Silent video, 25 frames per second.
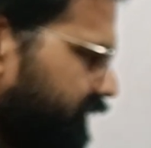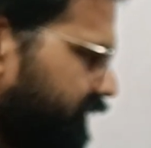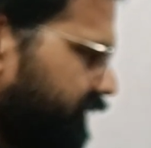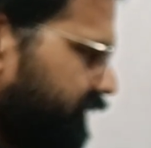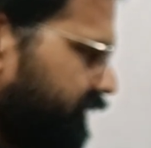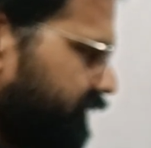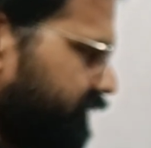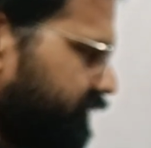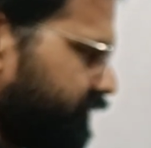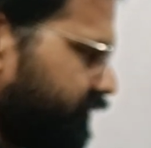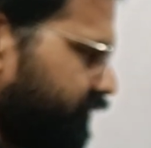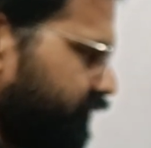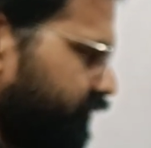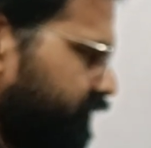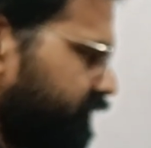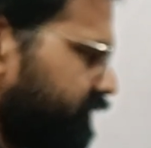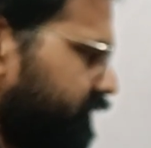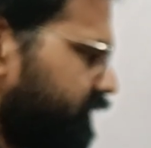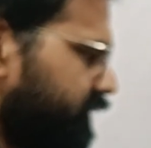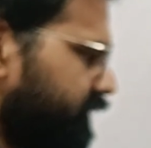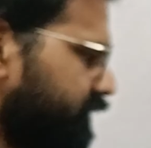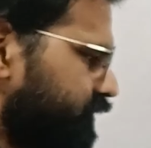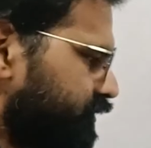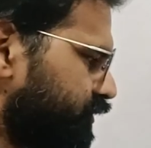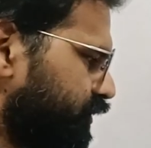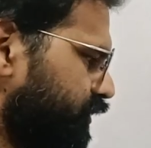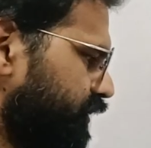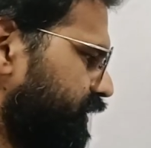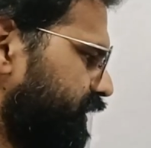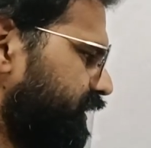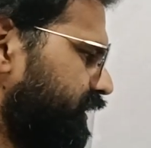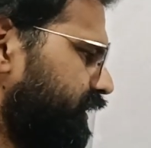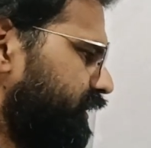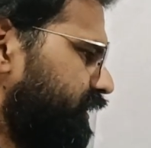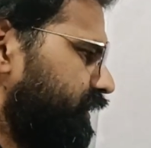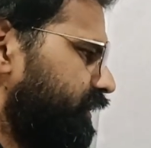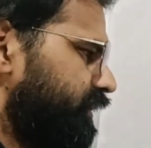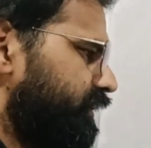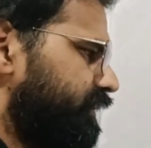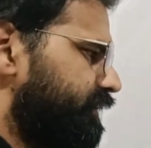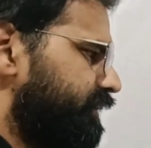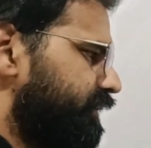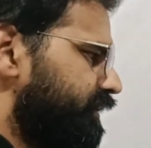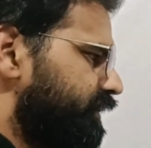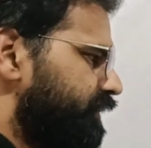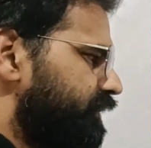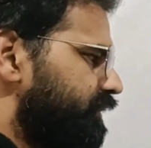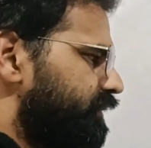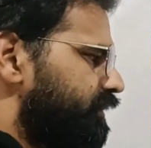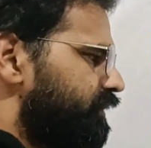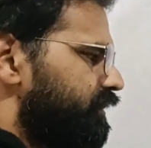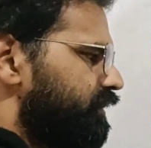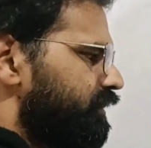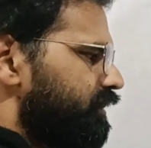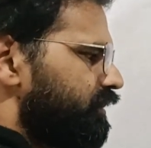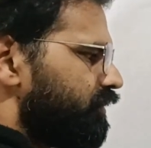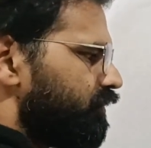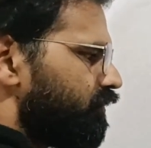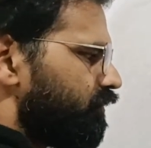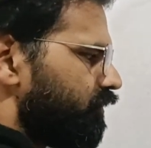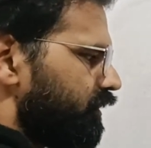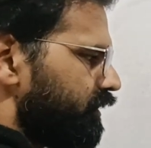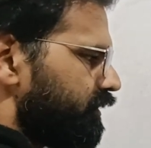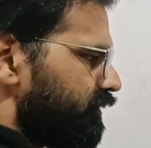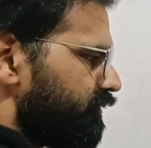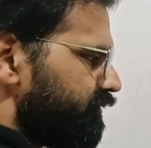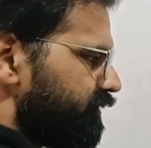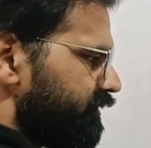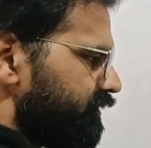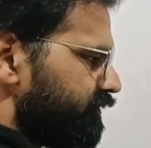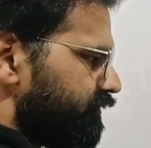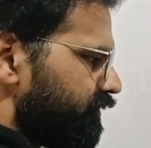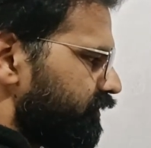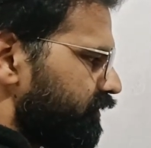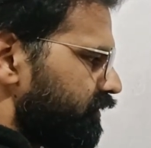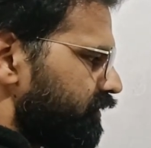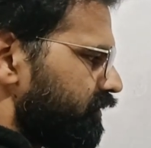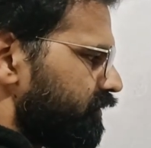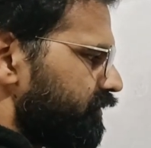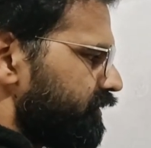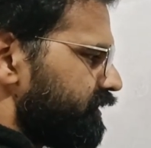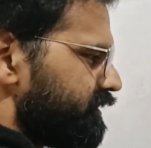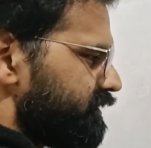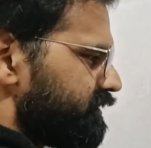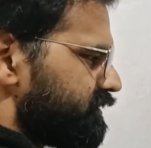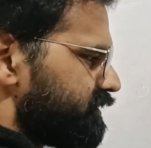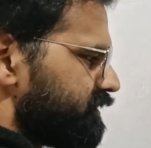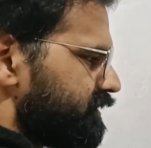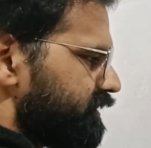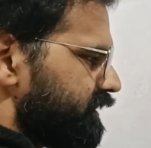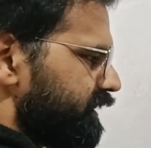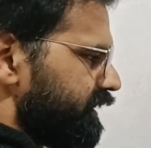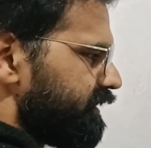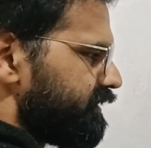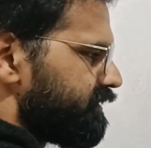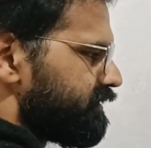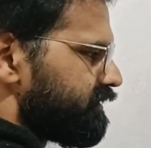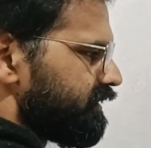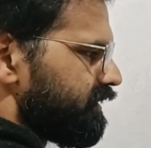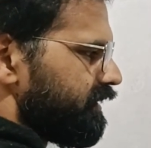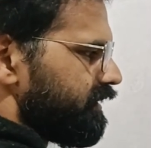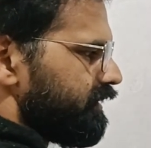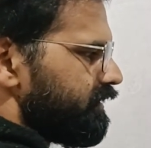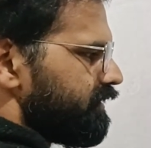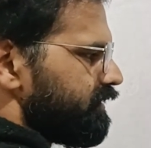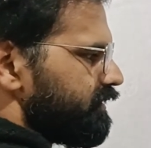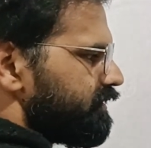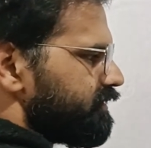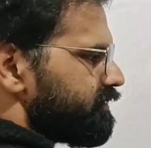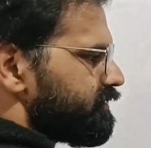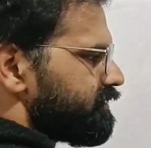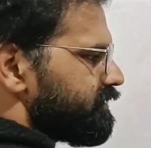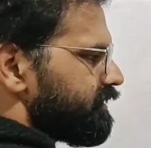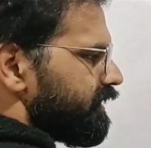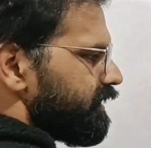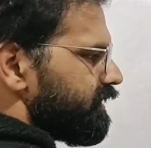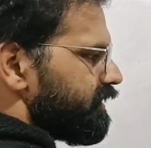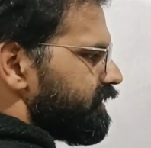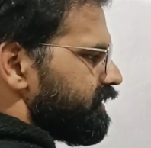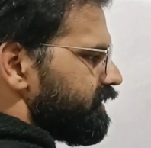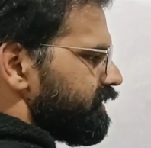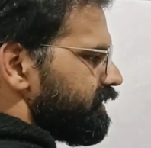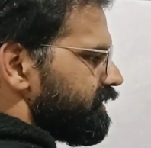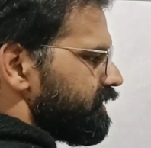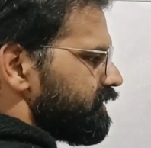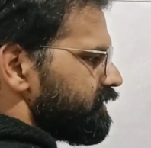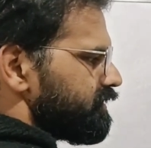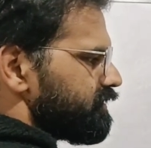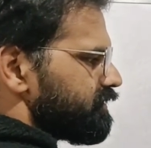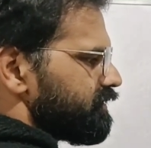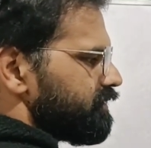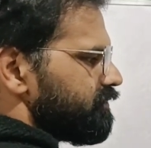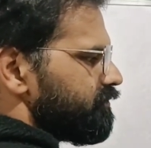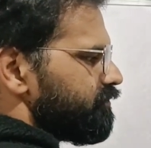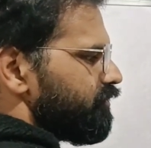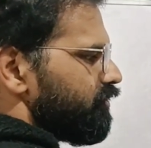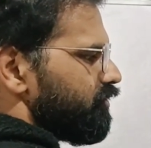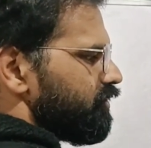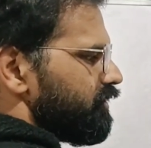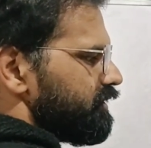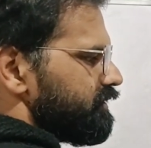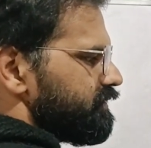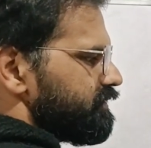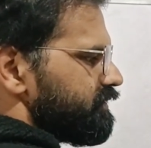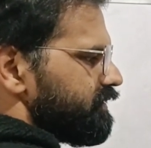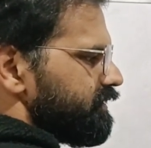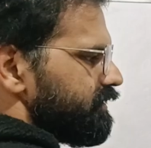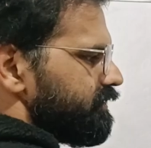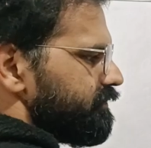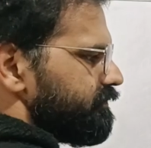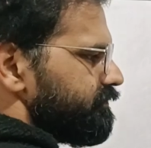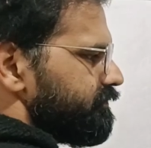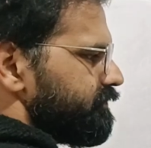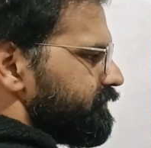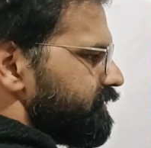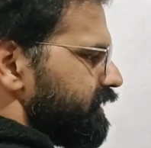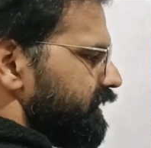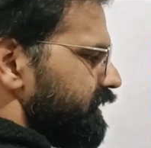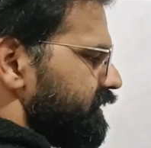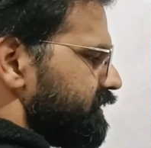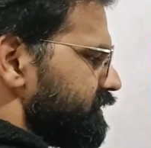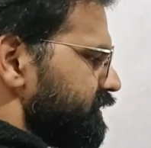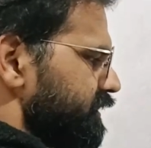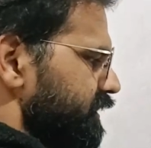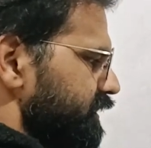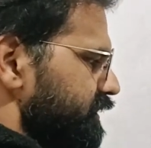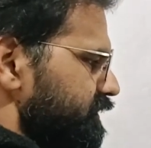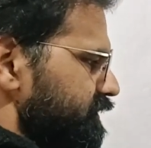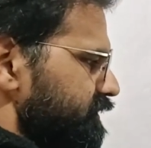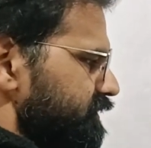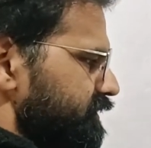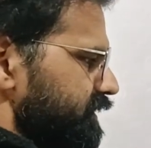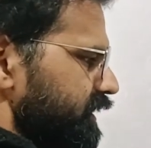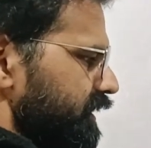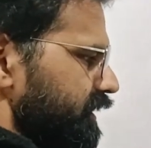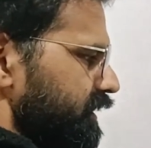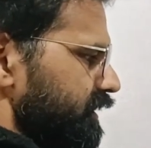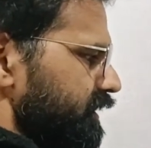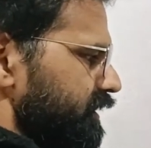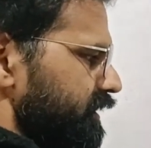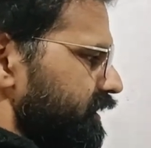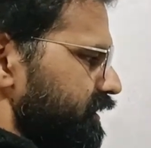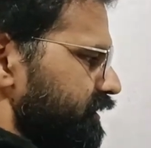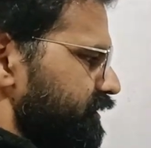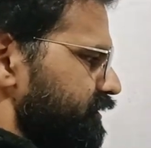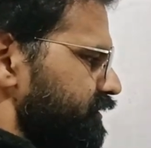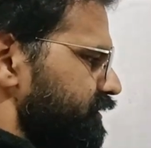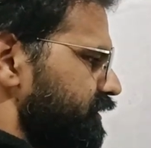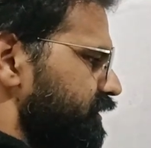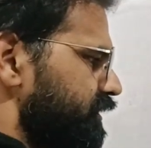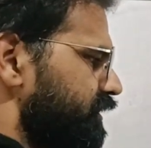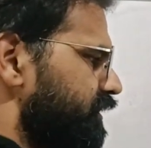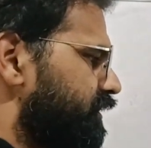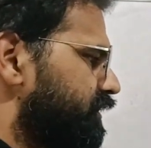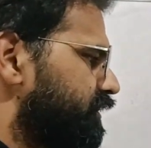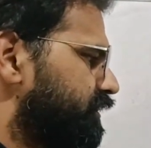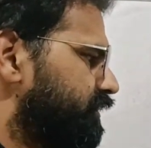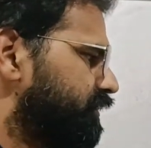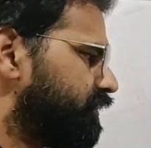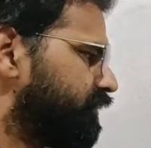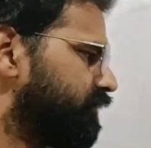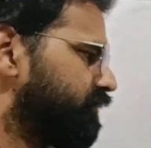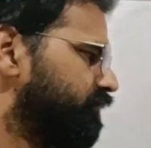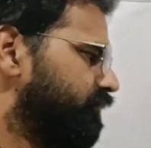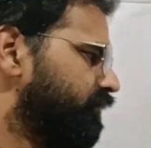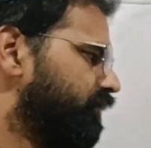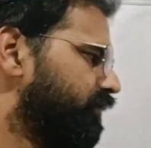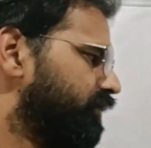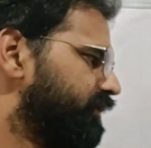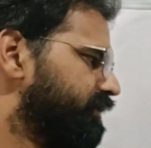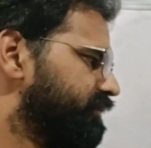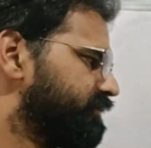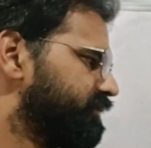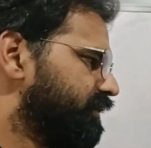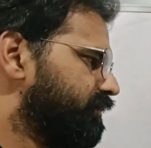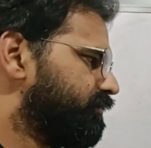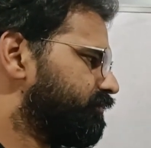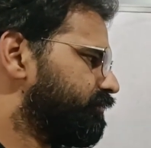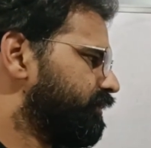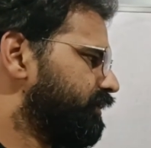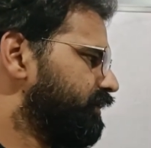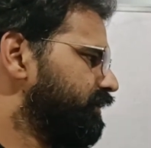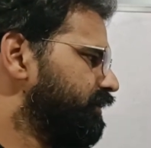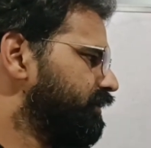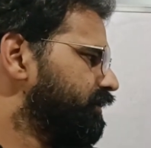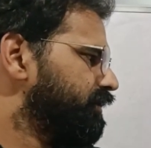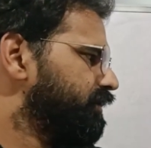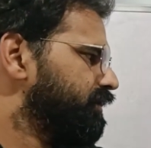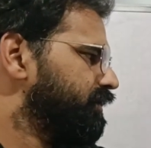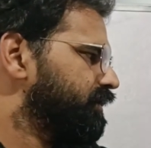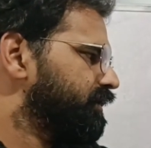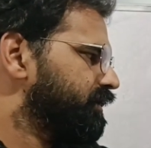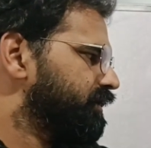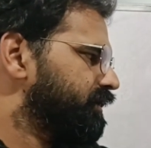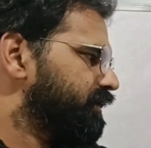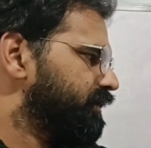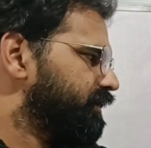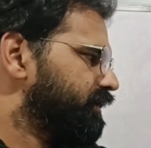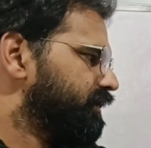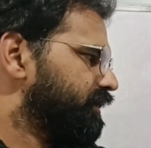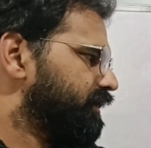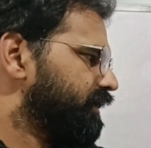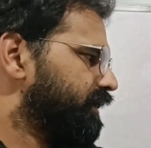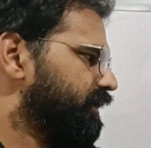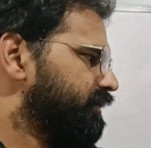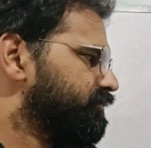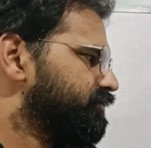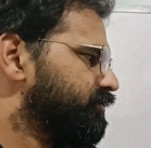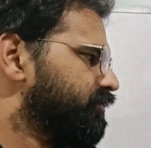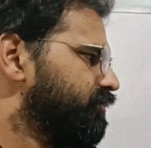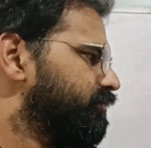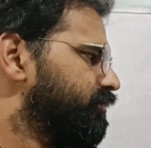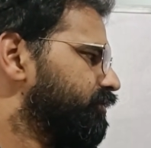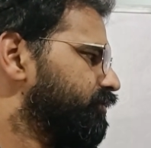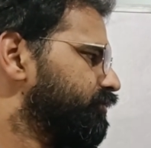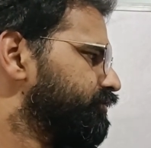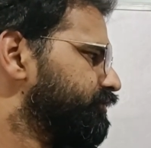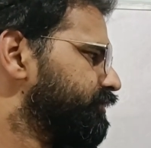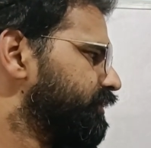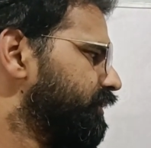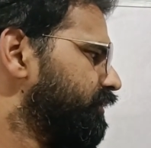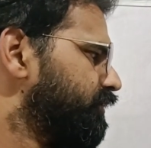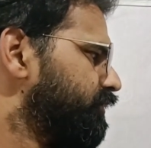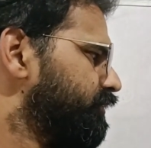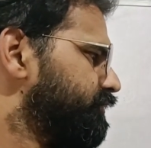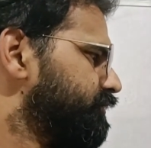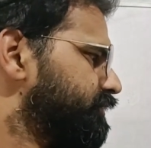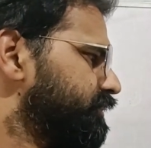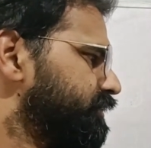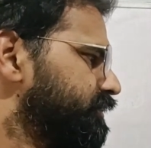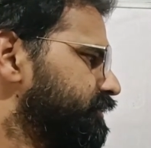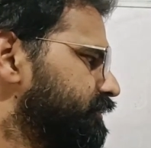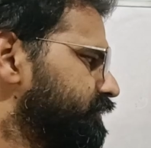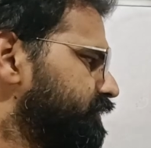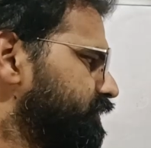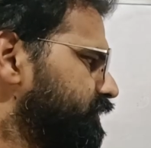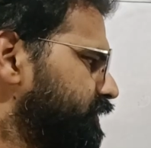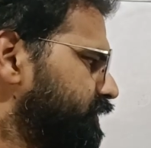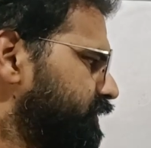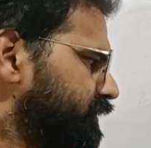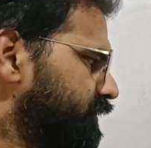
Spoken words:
issues. So in India, what we follow is test and segregation policy. Test and segregation. For example, in case of brucellosis,